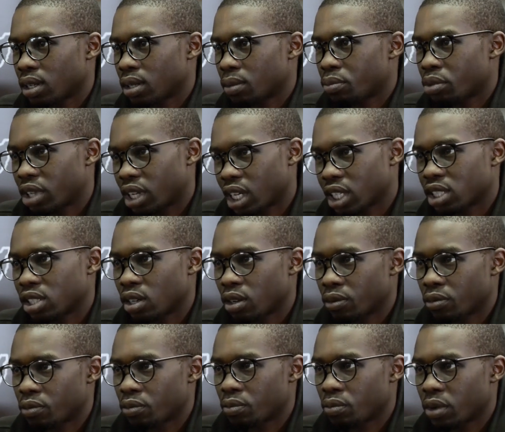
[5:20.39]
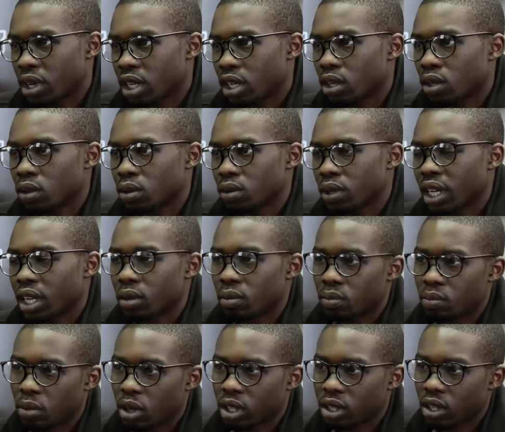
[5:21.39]
production of radio and
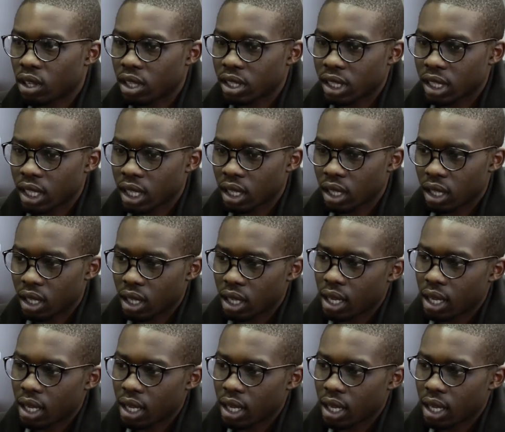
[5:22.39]
podcasting.